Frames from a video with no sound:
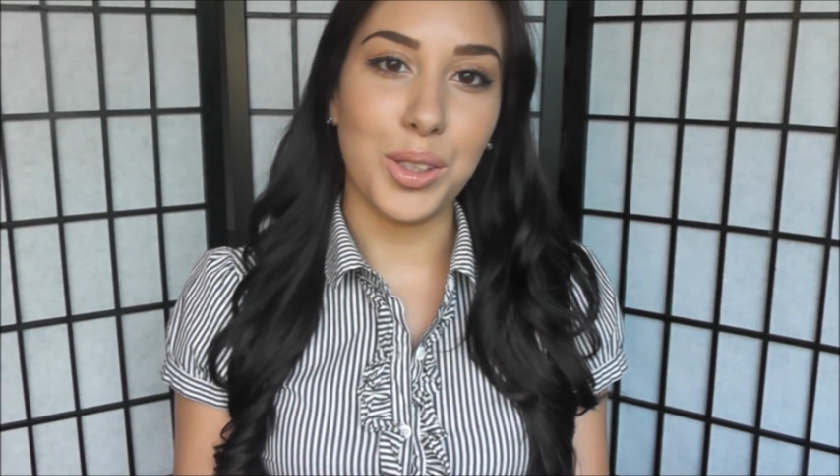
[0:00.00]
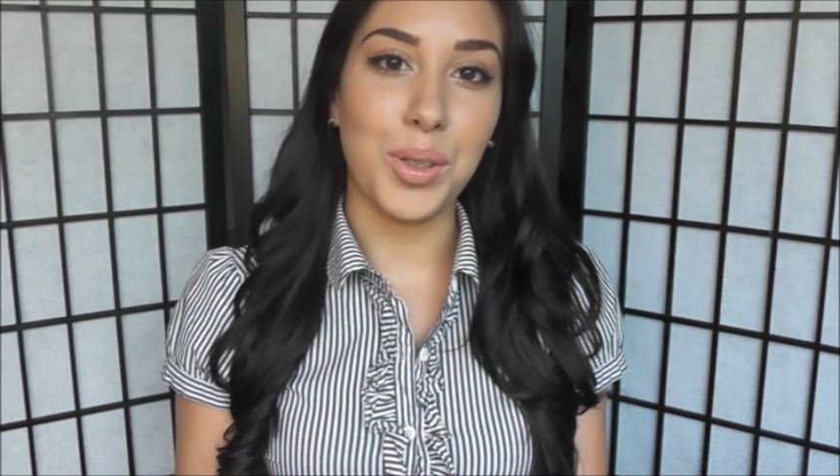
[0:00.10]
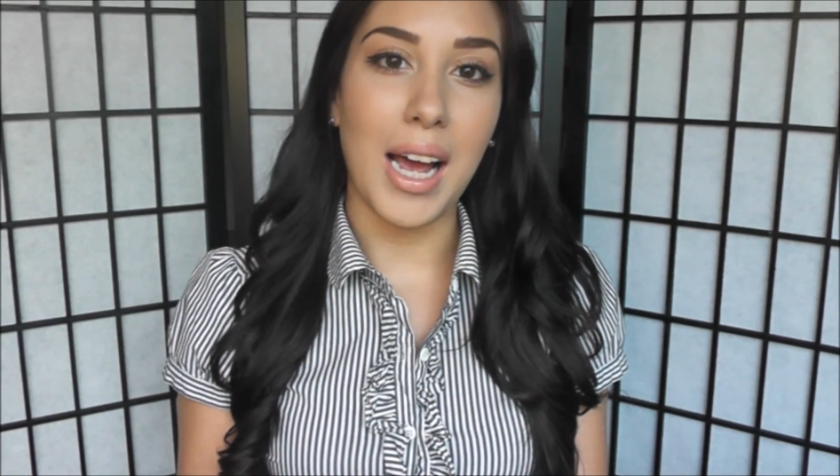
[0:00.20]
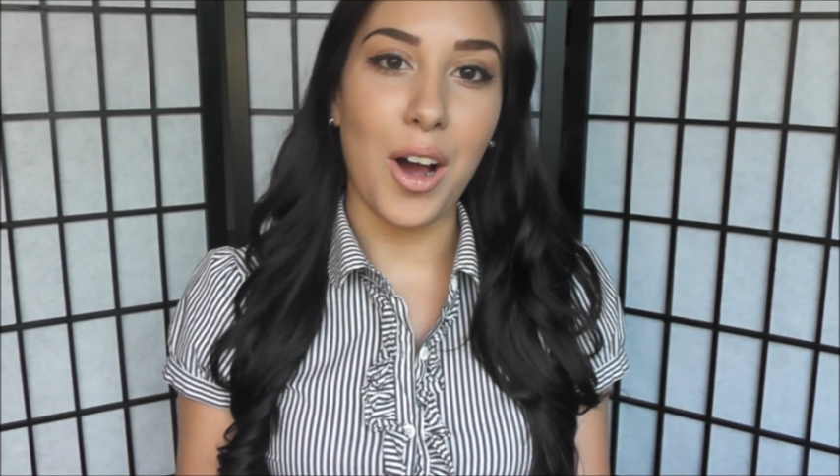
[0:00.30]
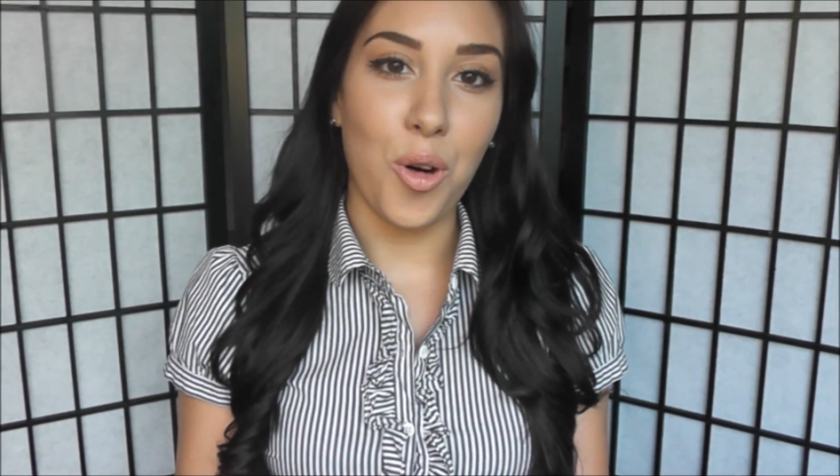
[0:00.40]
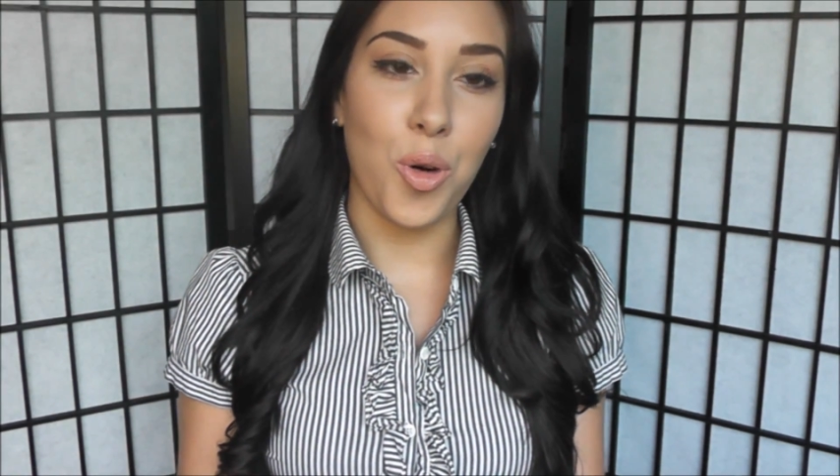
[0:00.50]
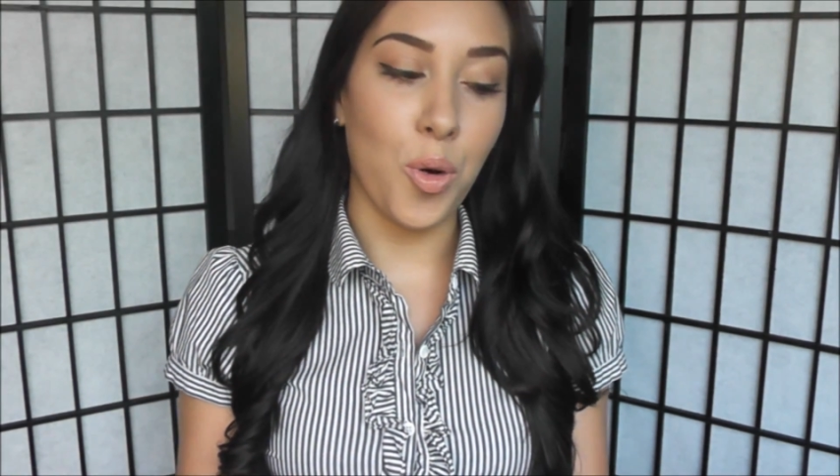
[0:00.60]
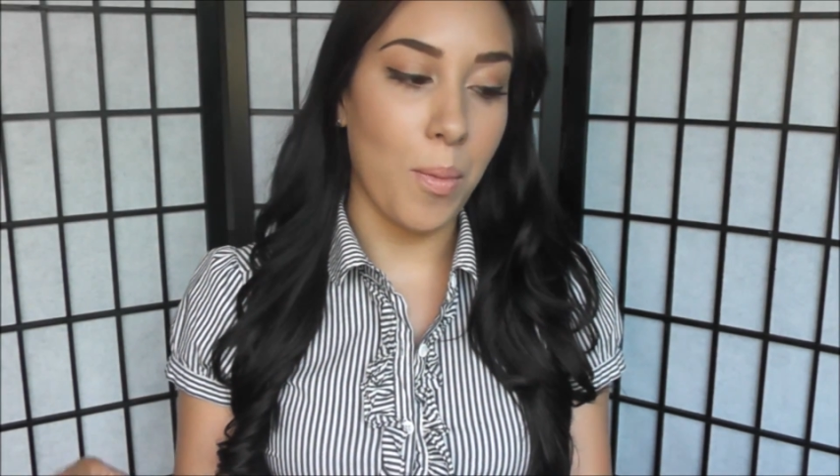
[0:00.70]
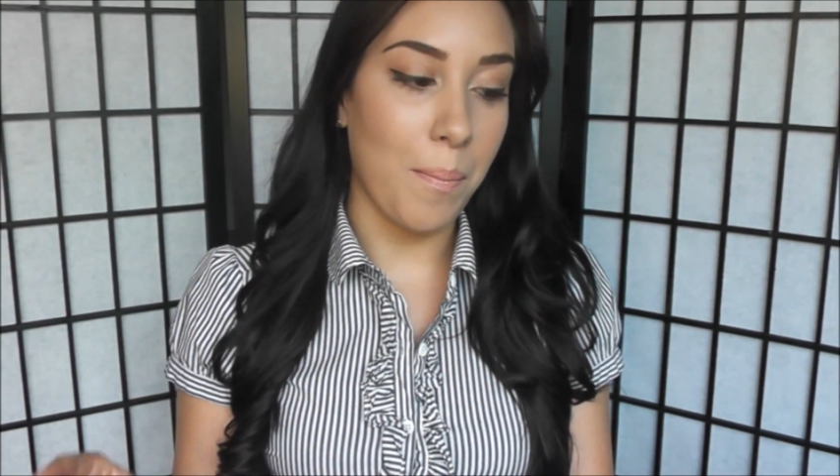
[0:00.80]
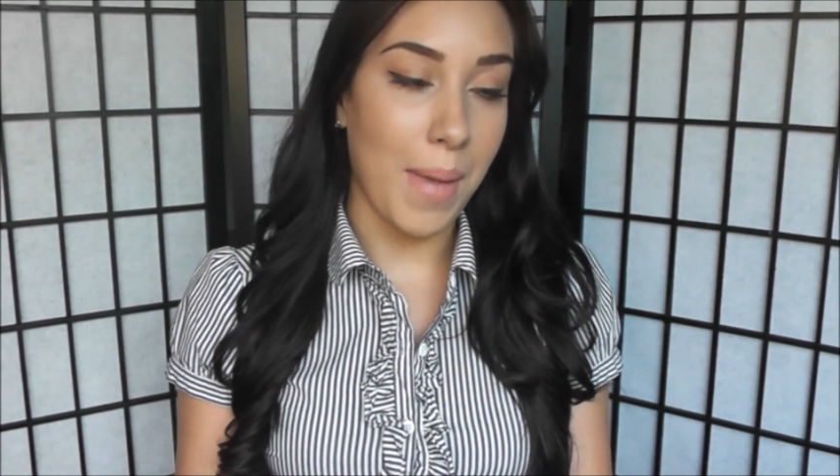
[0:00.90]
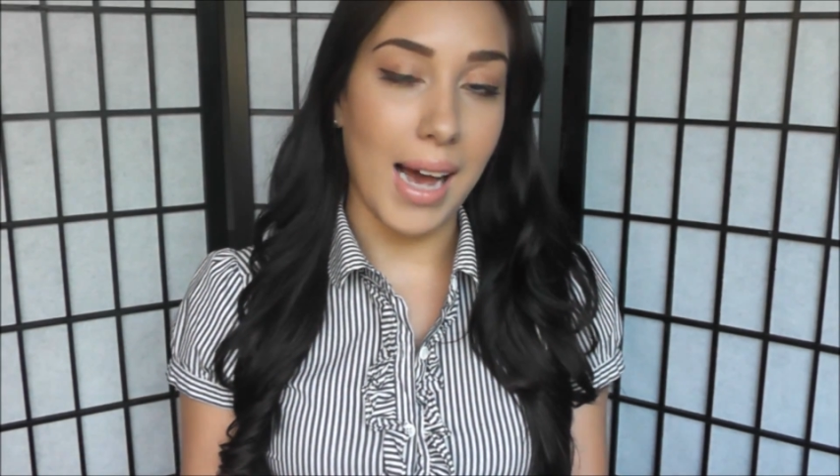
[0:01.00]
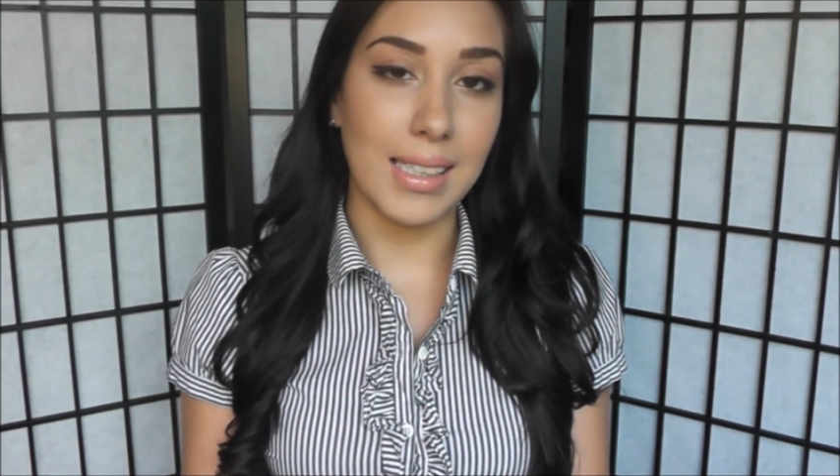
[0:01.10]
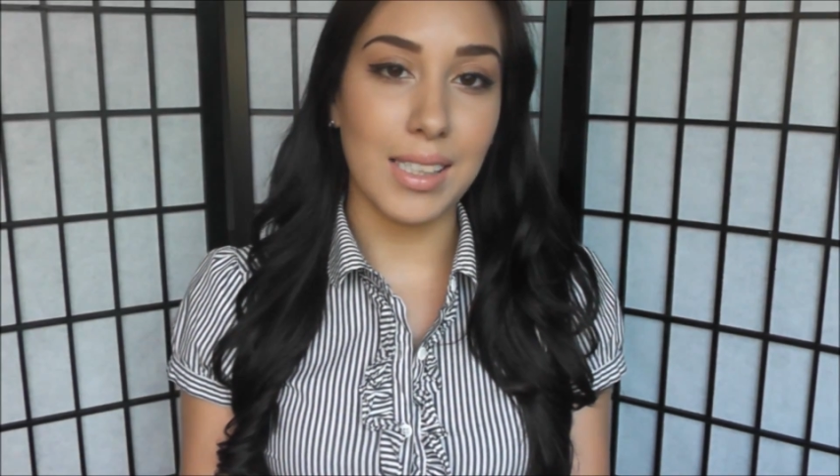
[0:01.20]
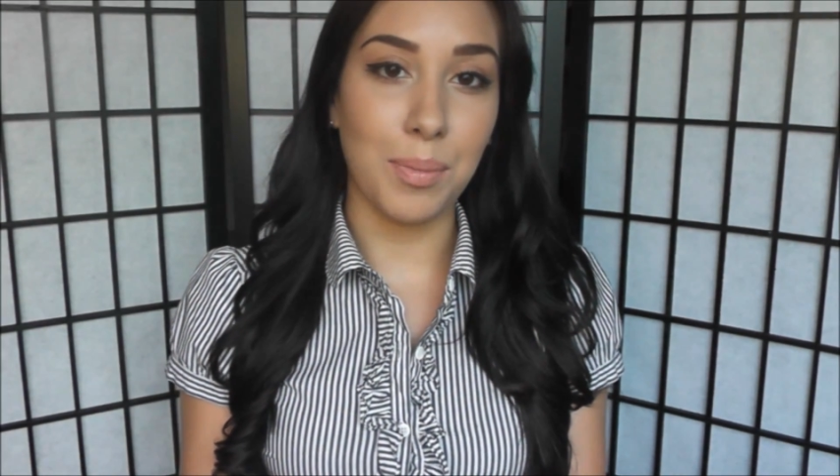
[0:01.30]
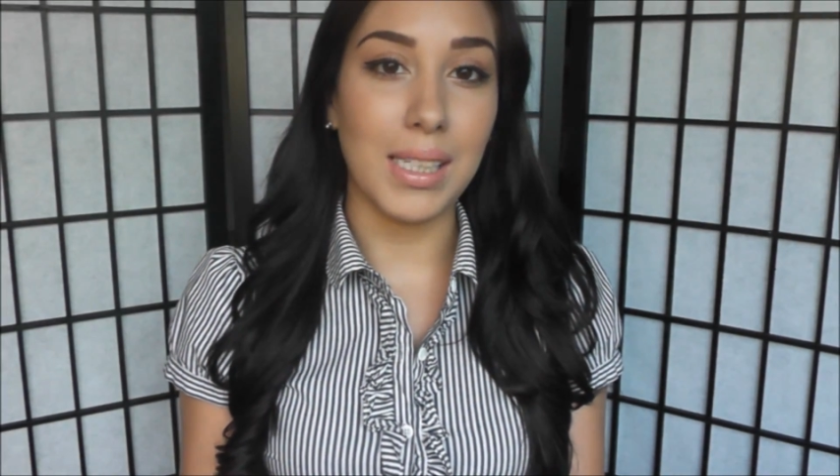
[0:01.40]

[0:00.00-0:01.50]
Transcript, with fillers: dude at home mask,